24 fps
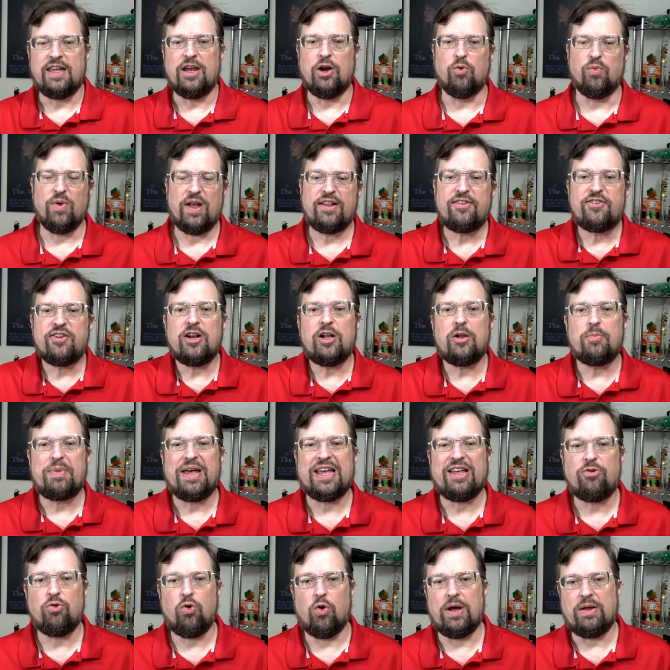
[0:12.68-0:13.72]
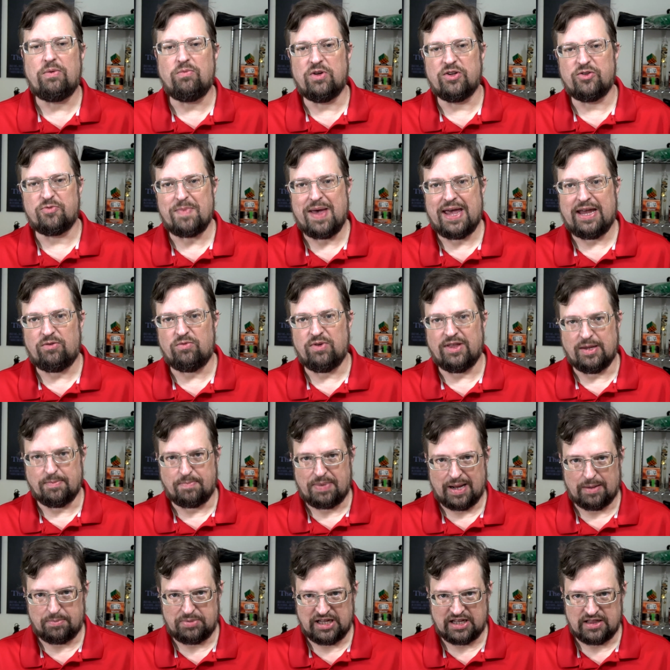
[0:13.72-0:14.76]
The original Bitcoin was made with a
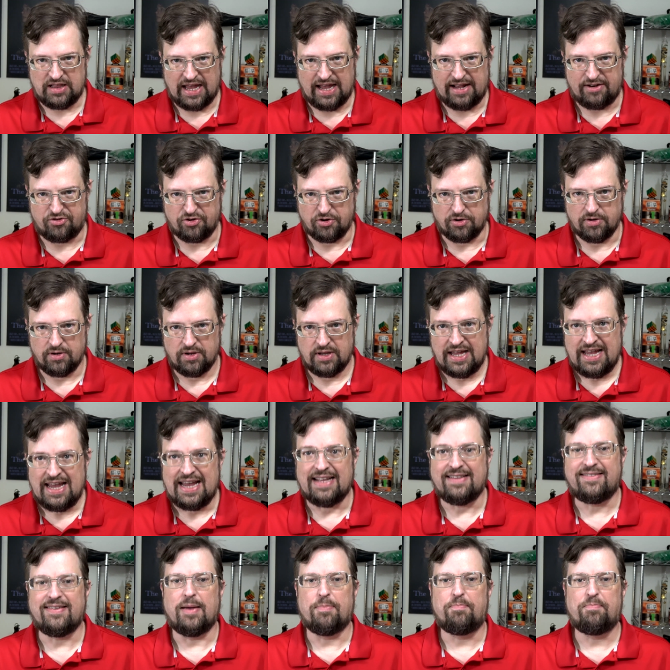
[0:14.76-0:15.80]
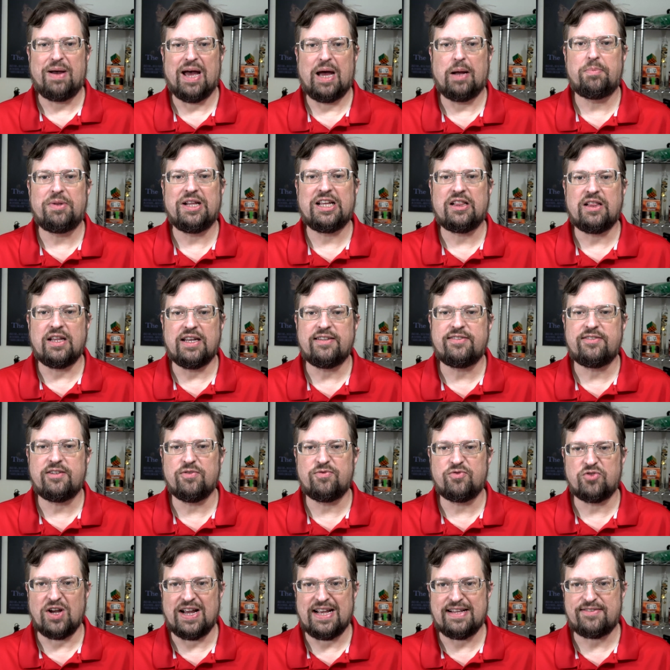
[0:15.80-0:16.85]
public ledger. It's a public list
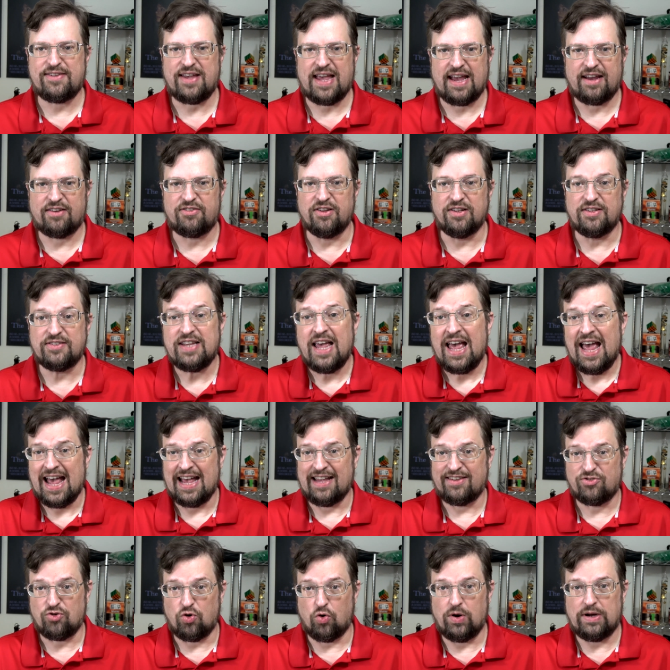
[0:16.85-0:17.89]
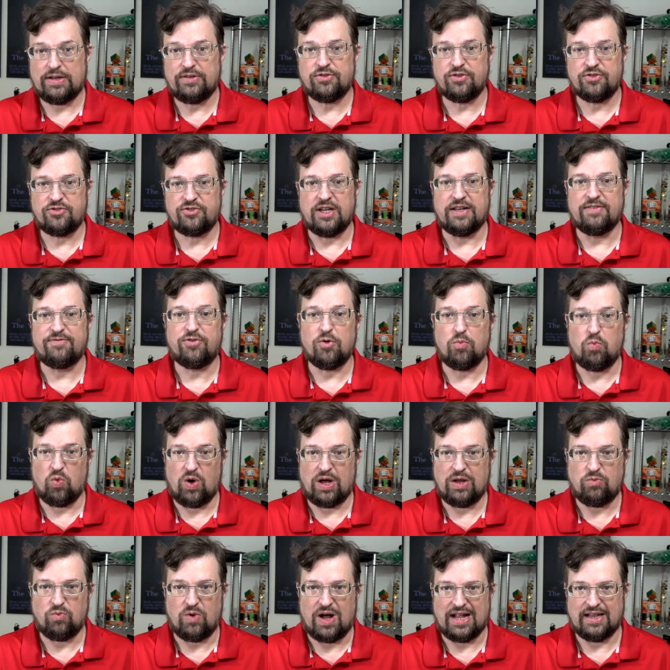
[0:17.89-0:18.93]
of transactions as coins are sent from
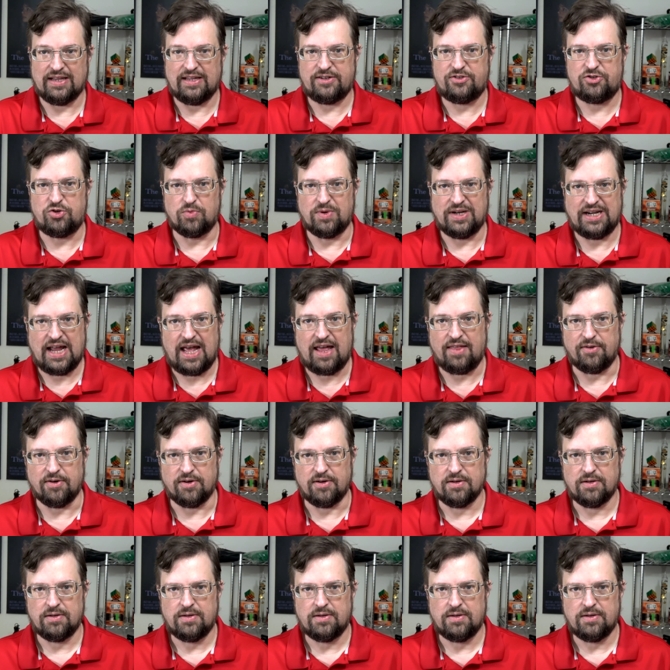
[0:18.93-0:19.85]
one wallet to another.